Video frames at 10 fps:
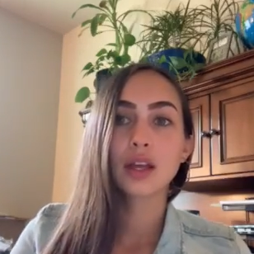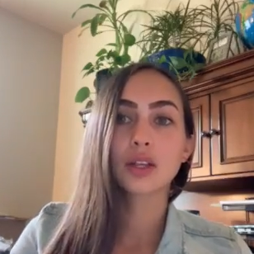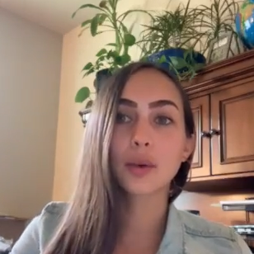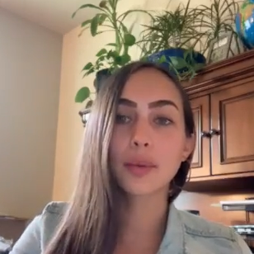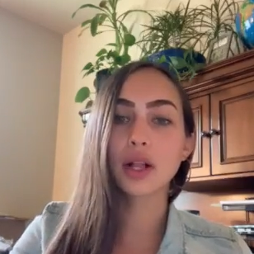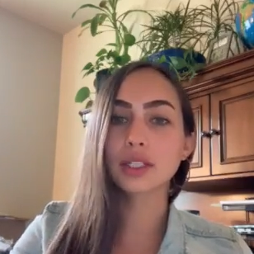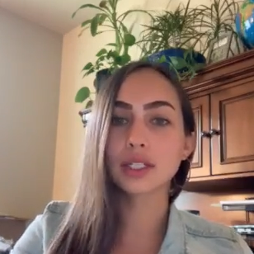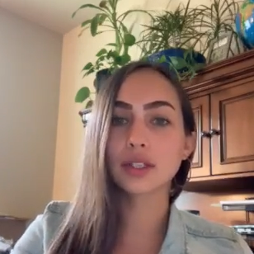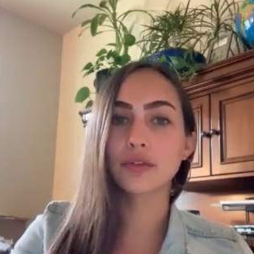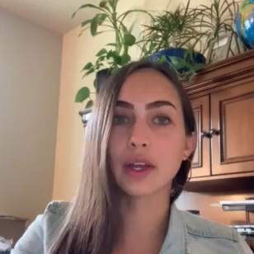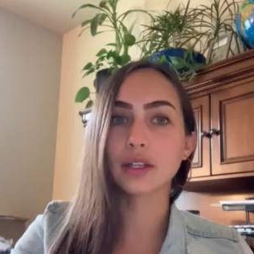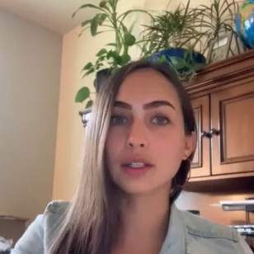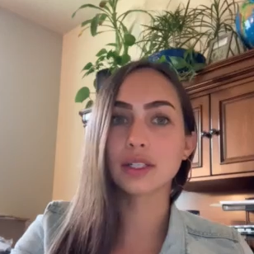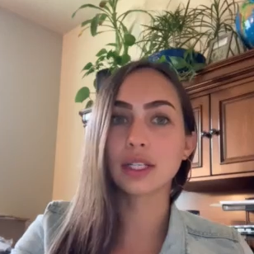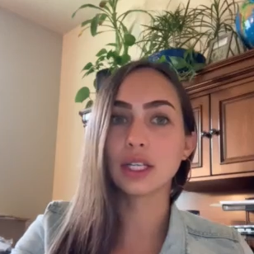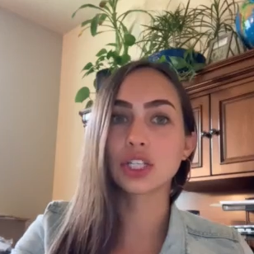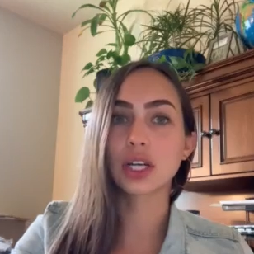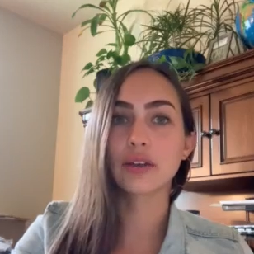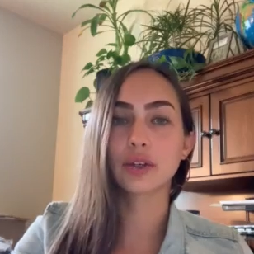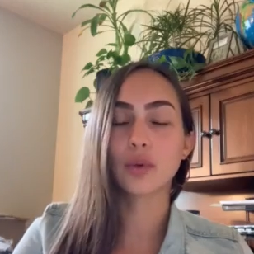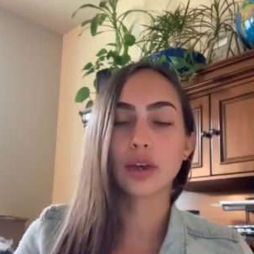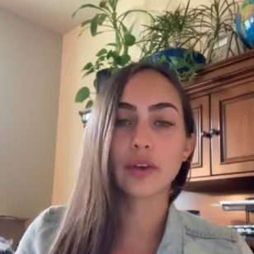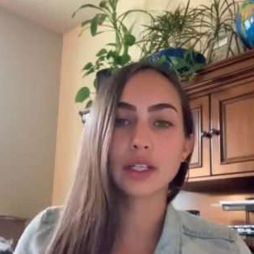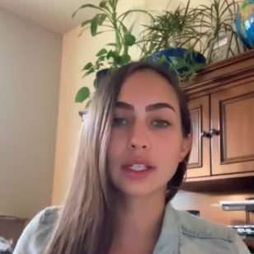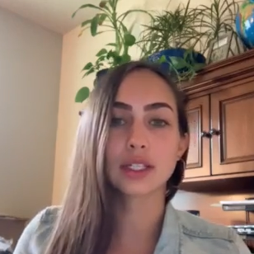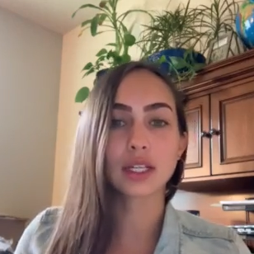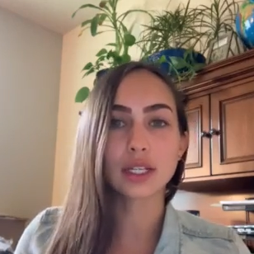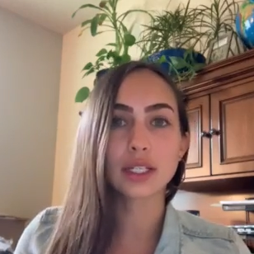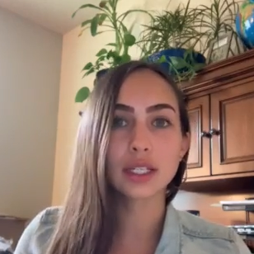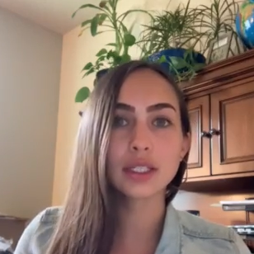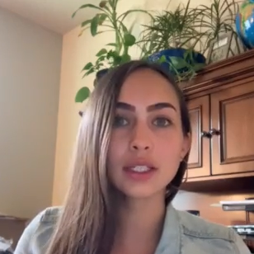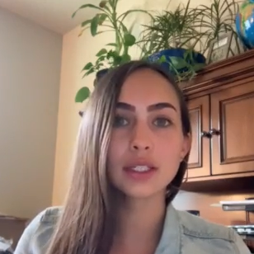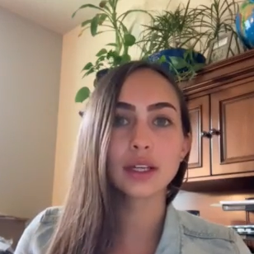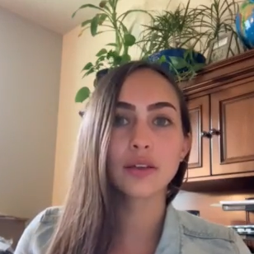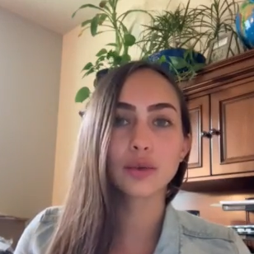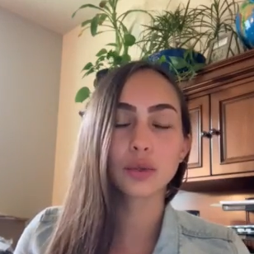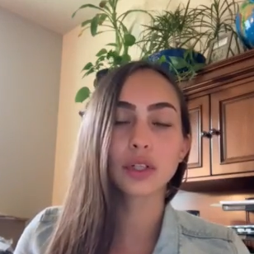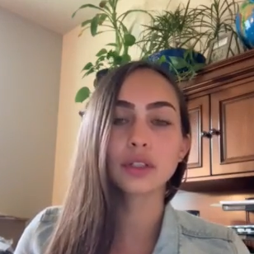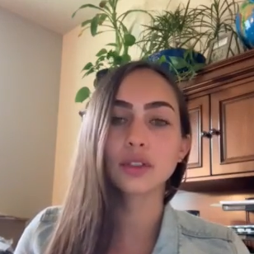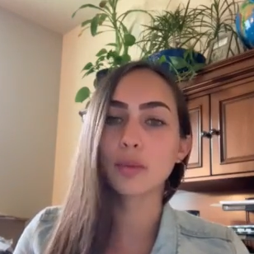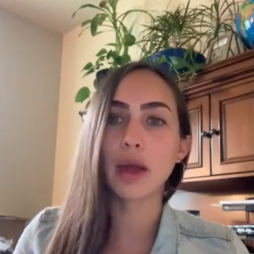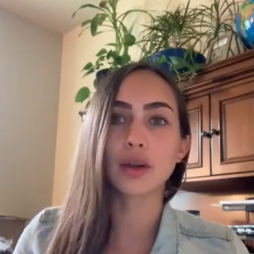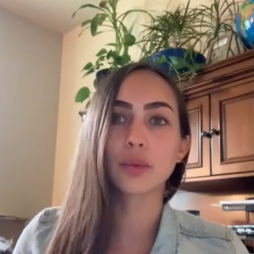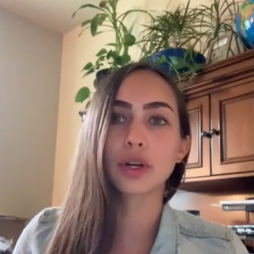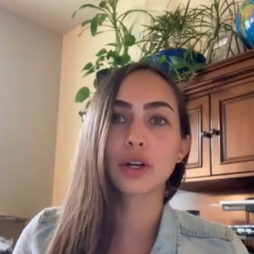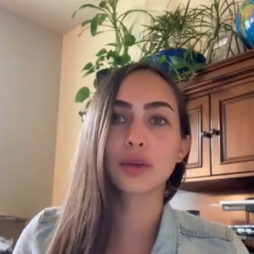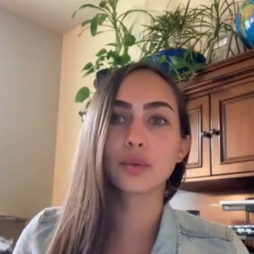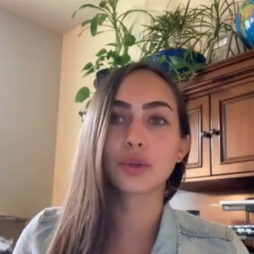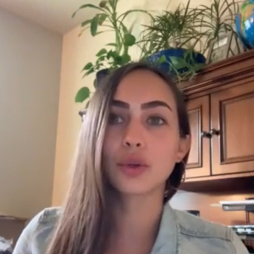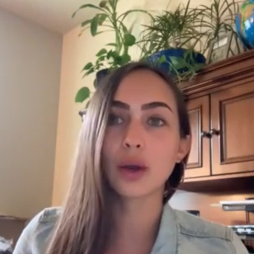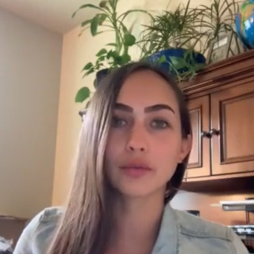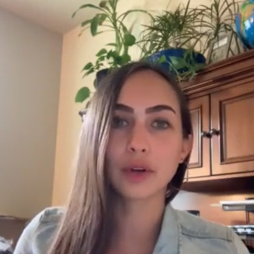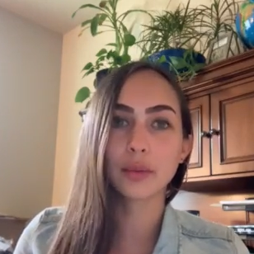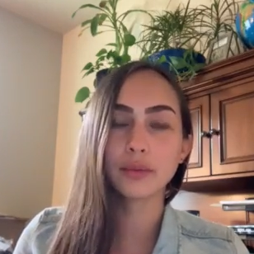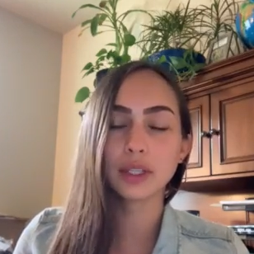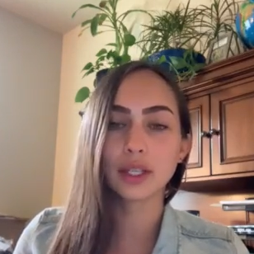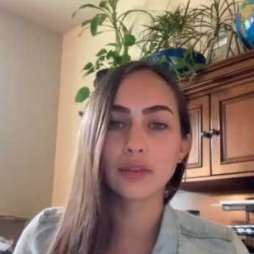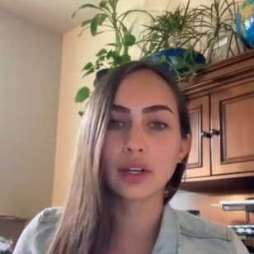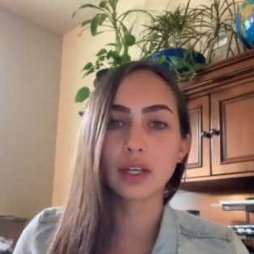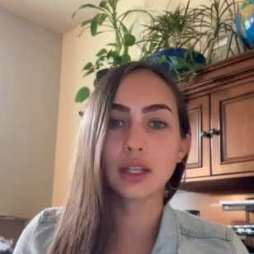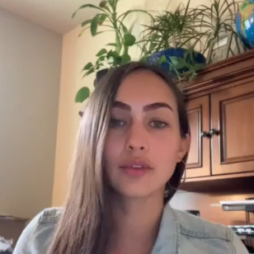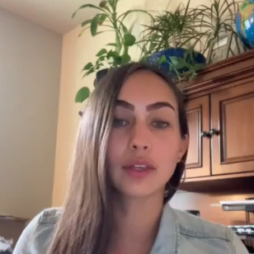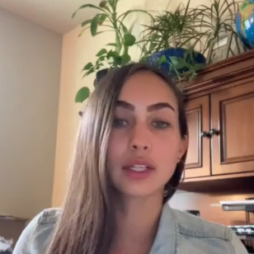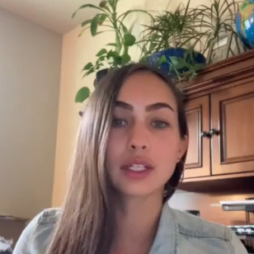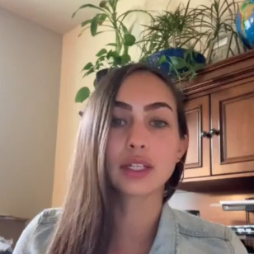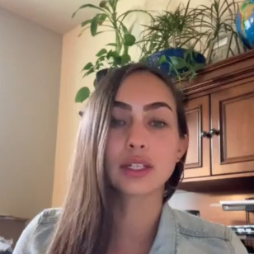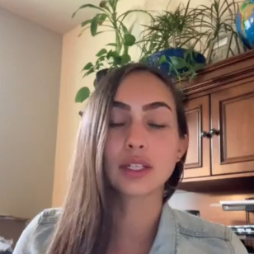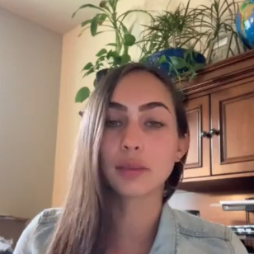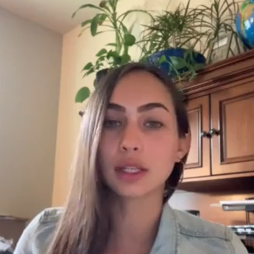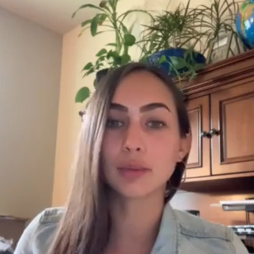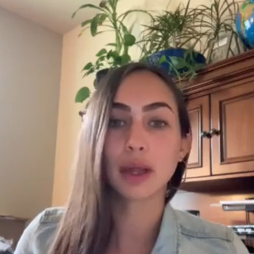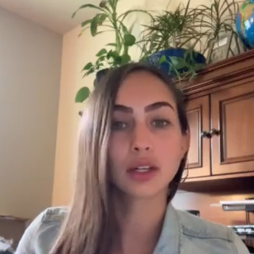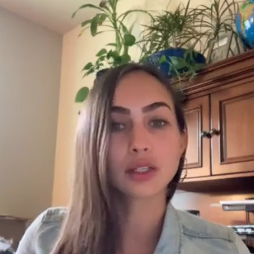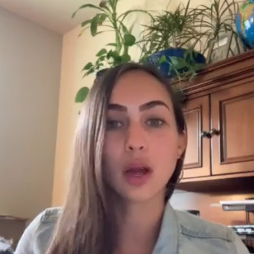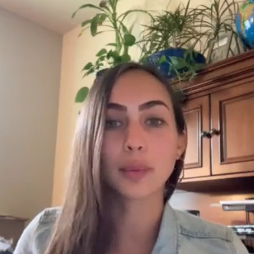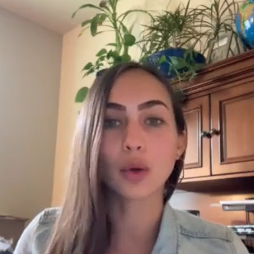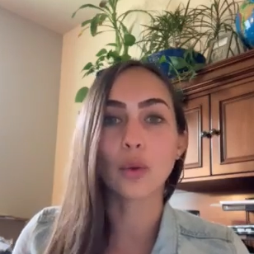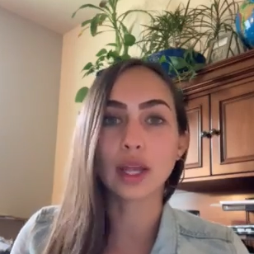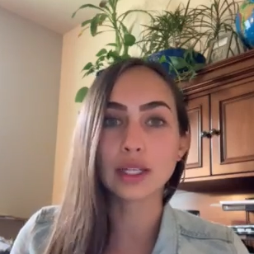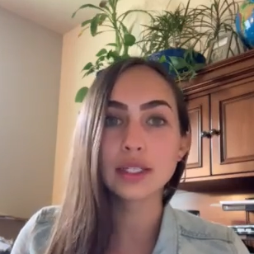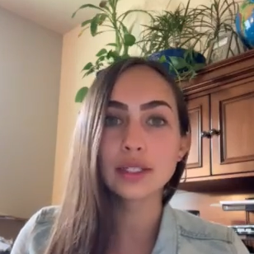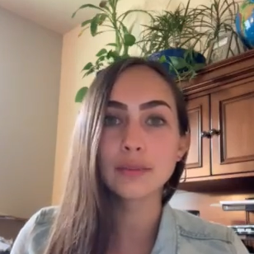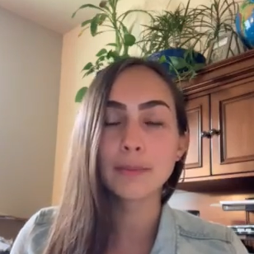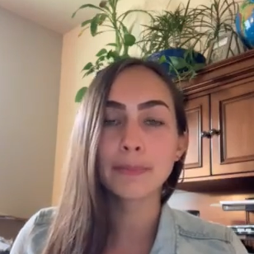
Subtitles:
Global politics affects each and every one of us as citizens of the world, no matter where you come from, even if it is in seemingly microscopic ways.